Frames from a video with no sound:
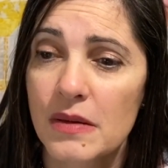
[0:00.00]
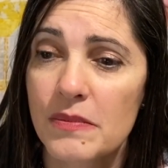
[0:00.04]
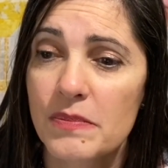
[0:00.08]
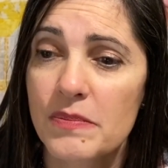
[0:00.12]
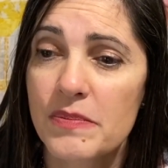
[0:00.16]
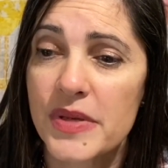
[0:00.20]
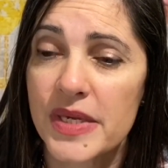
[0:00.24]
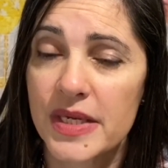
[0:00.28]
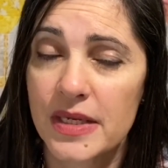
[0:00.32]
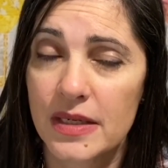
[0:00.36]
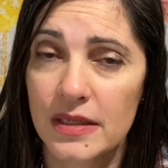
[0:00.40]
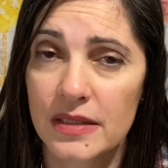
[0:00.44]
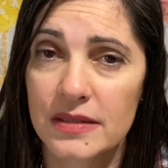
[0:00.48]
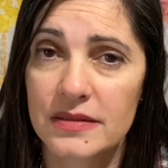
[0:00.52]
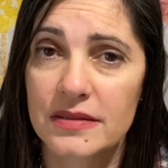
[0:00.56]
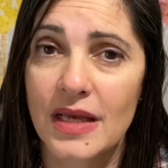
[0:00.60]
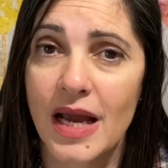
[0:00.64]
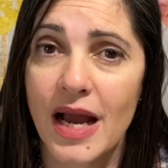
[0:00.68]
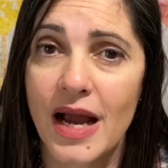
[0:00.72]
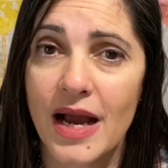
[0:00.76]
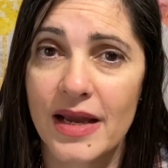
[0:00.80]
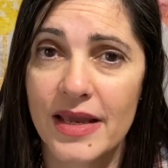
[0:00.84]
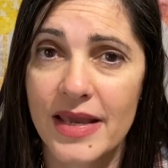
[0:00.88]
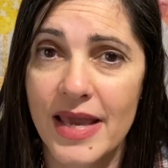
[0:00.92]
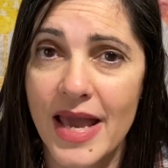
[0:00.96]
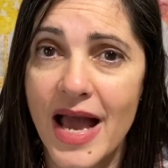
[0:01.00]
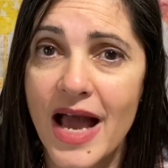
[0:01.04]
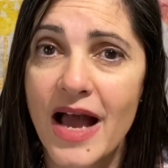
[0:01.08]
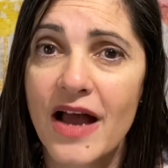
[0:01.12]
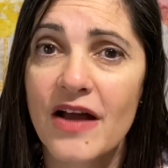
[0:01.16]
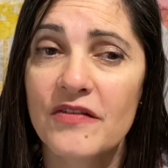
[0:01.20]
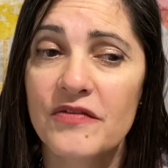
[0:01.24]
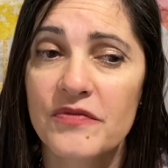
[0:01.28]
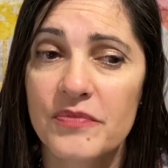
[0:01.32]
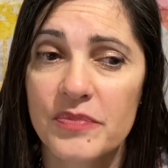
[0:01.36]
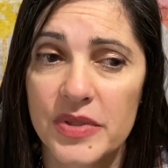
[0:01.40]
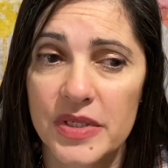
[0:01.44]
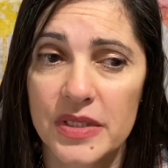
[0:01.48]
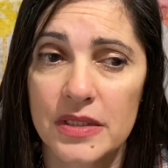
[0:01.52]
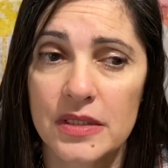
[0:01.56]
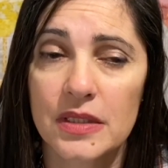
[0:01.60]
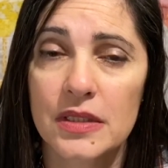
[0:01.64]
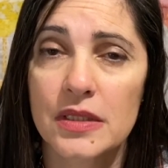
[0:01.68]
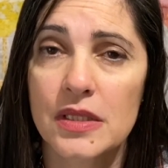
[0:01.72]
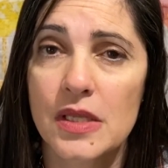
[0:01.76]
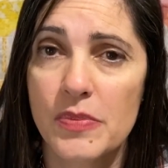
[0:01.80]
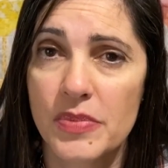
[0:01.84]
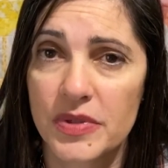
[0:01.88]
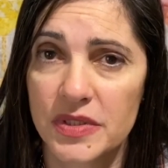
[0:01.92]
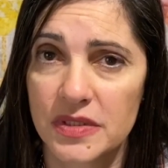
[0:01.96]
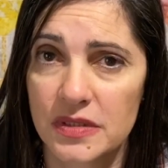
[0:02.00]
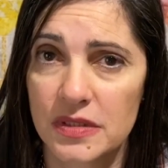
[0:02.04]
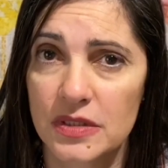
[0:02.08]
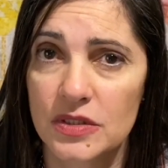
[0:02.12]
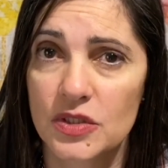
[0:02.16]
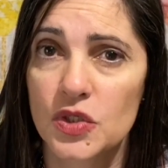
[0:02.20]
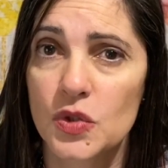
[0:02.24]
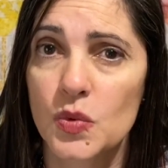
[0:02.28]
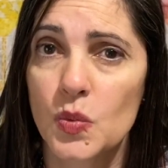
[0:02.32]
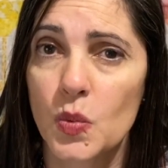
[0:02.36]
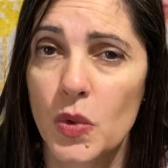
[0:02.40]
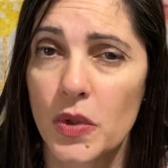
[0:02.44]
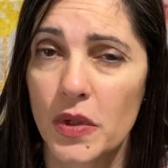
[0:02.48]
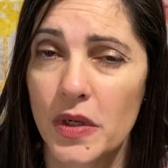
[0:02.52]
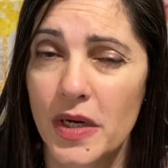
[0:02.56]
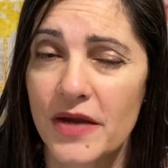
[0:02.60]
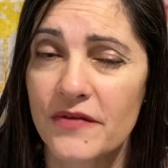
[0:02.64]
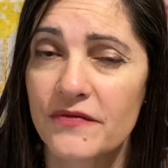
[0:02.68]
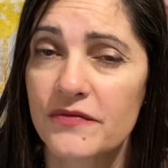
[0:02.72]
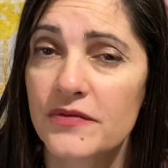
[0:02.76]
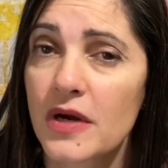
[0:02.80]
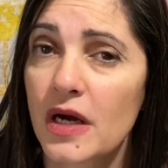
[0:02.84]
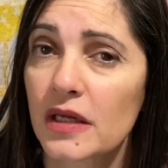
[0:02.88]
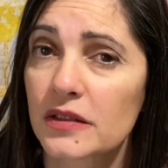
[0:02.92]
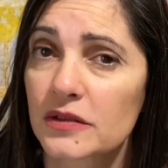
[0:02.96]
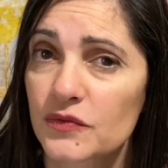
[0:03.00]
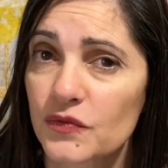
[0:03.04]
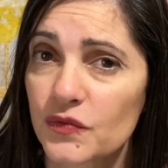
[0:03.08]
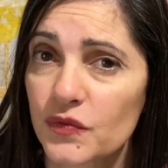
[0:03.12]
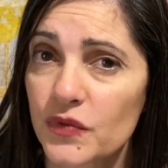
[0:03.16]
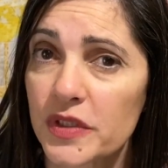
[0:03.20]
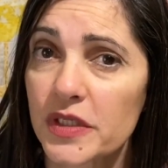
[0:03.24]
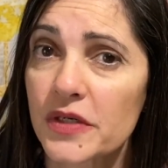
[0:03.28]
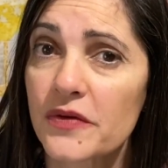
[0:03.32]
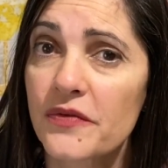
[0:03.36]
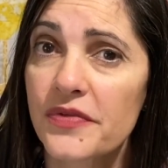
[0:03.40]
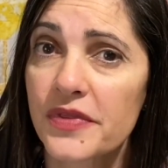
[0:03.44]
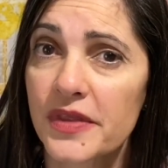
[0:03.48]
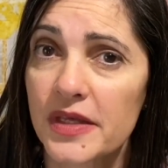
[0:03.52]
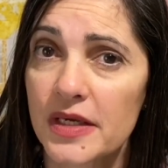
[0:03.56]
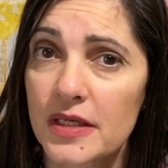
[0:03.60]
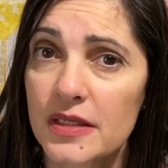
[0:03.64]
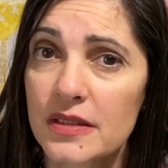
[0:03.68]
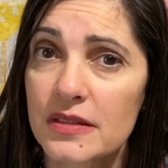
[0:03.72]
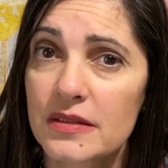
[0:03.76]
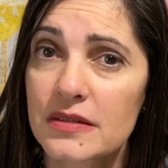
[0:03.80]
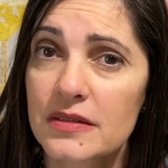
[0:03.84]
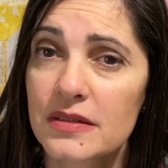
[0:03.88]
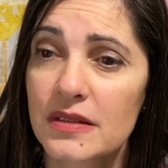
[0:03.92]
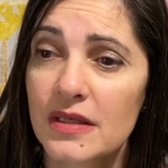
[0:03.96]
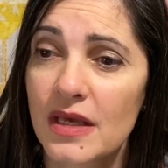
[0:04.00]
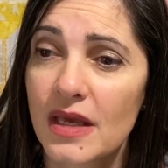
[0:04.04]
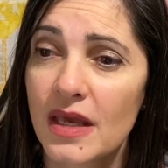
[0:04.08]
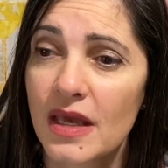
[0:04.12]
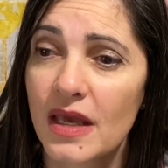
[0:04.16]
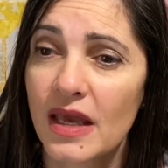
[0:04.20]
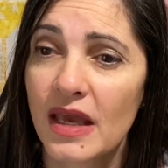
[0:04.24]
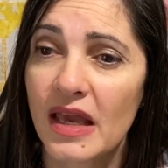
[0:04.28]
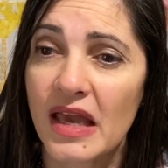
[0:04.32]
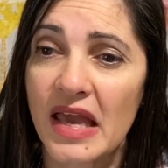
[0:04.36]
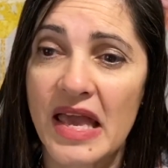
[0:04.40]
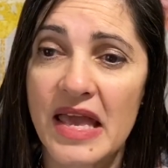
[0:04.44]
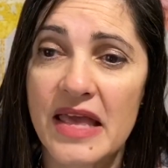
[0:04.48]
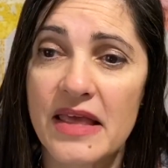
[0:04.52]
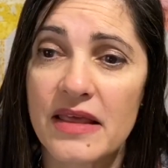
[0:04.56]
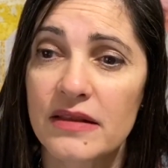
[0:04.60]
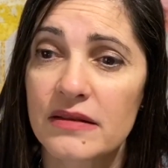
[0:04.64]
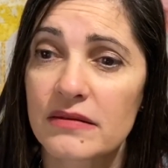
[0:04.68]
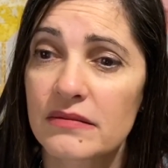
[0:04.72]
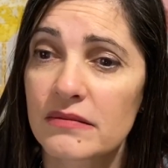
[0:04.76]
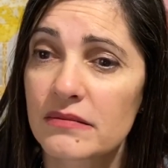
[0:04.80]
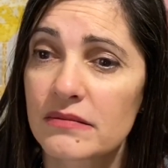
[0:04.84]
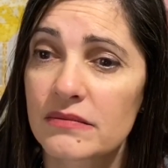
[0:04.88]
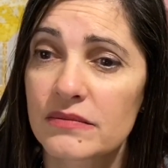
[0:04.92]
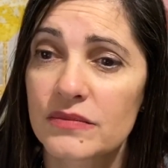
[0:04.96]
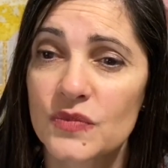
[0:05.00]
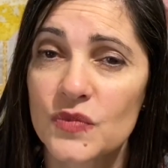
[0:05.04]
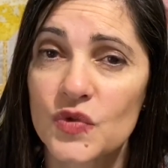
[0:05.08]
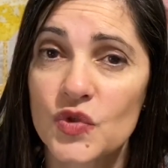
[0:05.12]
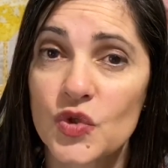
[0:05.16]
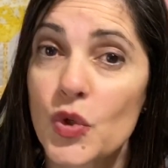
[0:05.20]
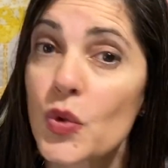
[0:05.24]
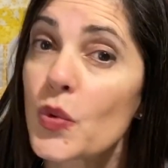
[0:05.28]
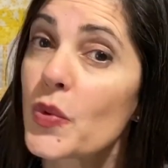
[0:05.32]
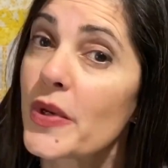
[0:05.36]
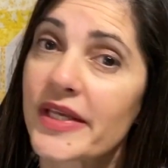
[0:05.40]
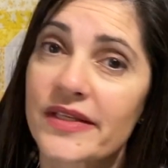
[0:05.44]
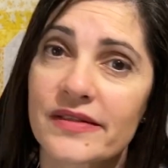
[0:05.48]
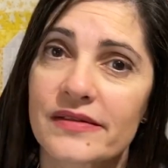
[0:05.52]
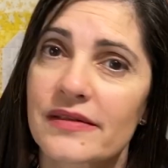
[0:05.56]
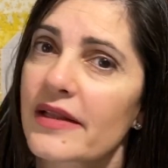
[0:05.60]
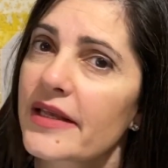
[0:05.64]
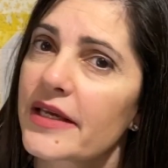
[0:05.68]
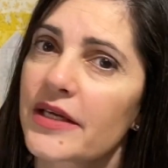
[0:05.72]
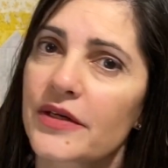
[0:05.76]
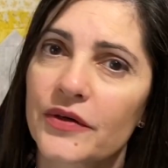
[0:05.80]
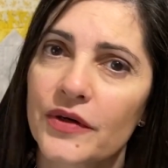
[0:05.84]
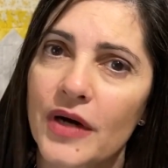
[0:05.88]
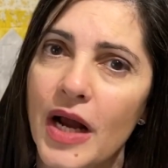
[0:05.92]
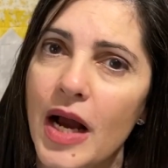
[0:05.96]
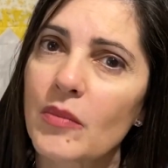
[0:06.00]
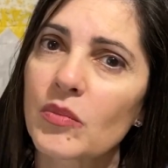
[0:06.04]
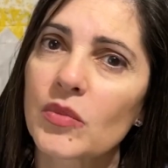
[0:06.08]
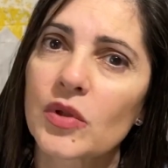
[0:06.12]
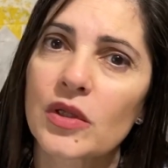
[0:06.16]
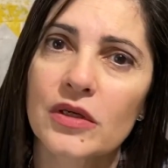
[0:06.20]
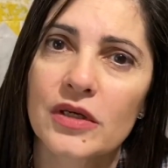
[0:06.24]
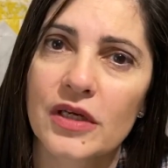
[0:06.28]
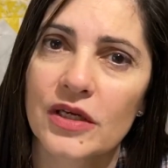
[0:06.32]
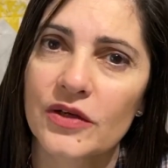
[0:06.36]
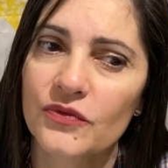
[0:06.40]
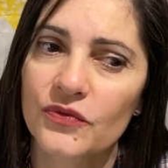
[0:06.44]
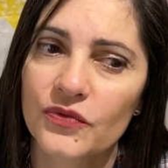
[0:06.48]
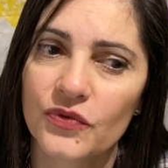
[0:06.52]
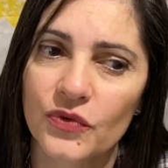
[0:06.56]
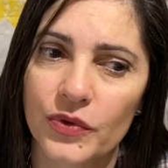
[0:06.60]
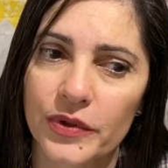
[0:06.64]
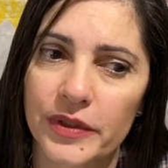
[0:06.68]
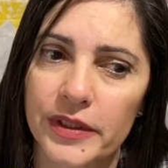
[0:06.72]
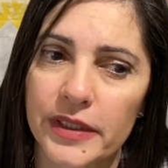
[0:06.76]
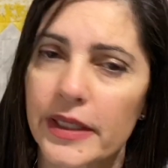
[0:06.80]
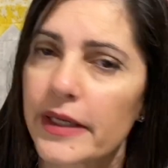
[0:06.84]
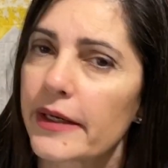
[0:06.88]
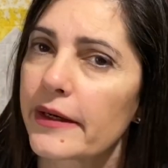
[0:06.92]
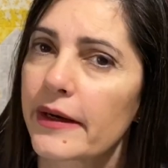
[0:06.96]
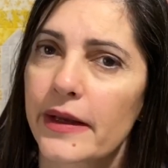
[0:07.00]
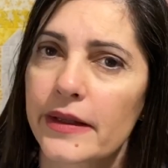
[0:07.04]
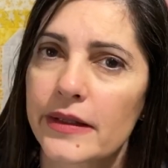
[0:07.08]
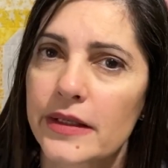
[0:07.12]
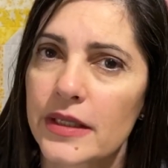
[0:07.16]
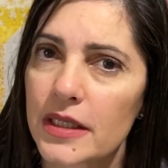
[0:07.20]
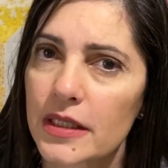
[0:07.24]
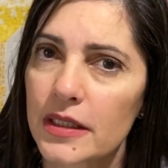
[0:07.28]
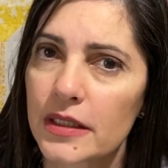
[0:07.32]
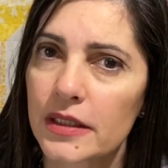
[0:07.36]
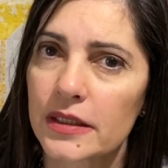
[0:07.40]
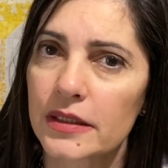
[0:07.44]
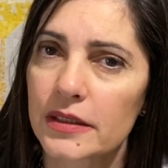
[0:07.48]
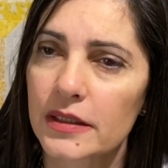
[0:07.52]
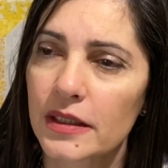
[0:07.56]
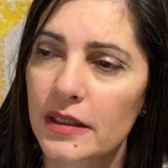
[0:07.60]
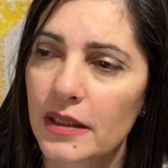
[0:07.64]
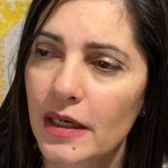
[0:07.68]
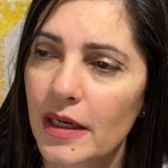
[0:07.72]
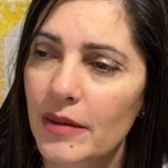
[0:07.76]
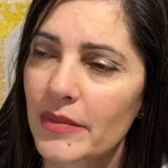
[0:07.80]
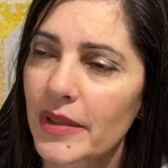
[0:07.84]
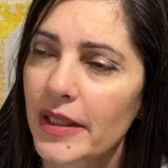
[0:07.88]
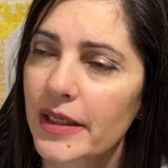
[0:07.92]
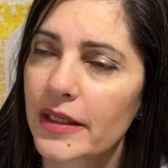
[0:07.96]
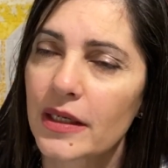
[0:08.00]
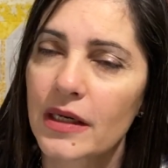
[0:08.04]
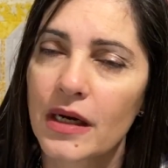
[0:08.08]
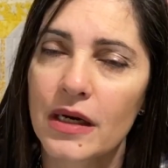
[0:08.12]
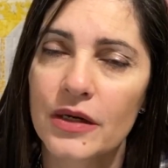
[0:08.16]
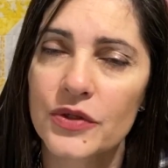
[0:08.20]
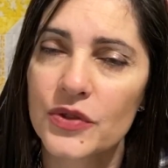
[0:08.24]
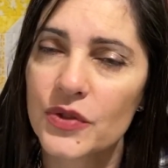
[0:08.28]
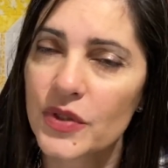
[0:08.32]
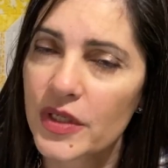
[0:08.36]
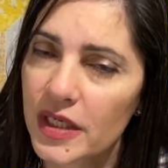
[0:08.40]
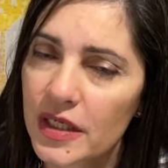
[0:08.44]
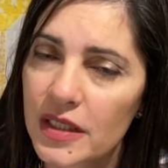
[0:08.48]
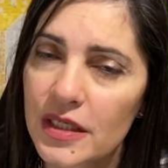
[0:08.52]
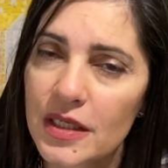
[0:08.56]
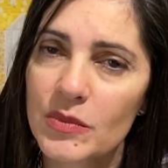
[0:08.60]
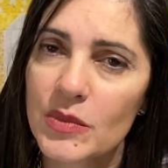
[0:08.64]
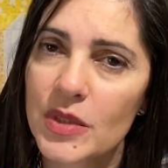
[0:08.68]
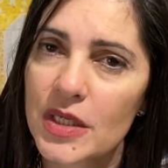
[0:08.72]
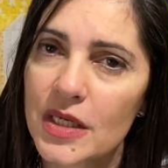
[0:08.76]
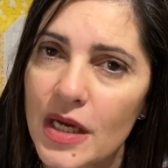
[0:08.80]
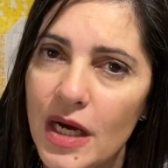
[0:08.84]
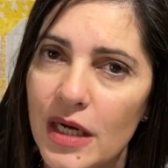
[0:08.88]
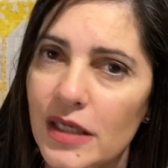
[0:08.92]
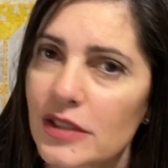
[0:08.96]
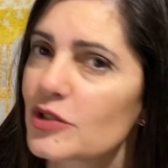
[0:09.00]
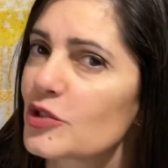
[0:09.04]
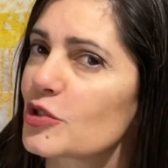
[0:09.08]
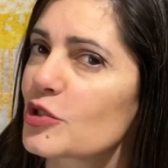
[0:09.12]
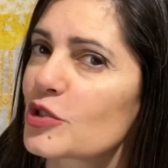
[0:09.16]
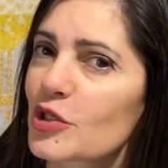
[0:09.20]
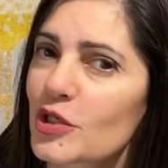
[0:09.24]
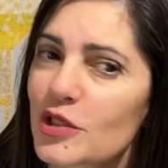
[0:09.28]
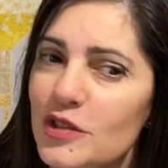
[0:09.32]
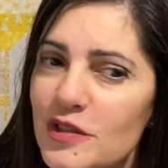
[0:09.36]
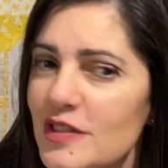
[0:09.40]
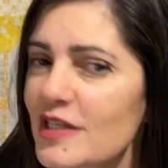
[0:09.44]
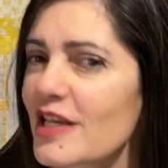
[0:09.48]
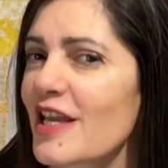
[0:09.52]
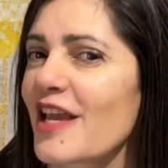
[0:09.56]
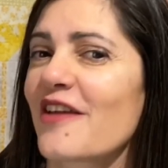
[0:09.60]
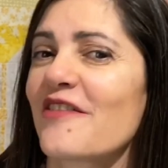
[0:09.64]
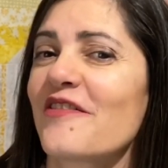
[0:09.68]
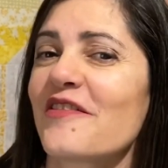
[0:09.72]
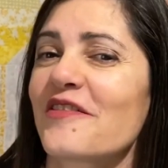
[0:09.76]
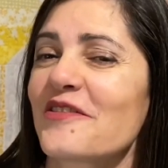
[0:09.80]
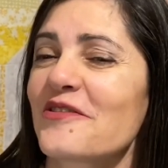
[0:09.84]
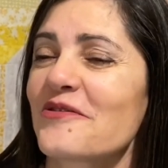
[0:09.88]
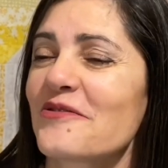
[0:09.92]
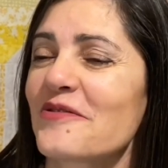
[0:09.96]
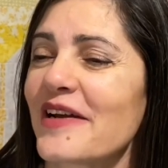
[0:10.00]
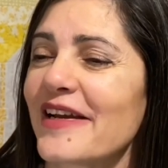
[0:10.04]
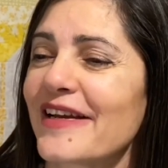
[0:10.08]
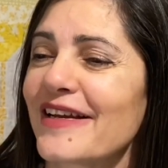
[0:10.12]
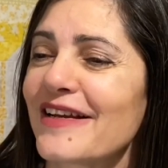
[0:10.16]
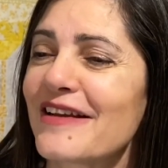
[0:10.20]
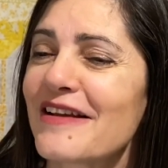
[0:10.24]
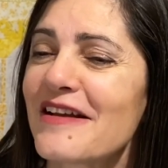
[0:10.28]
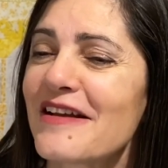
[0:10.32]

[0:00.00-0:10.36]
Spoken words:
because I have been in the position where I've gotten rid of things and 2 weeks later I'm looking for it and I need it. And I'm like, are you kidding me? I just gave it away.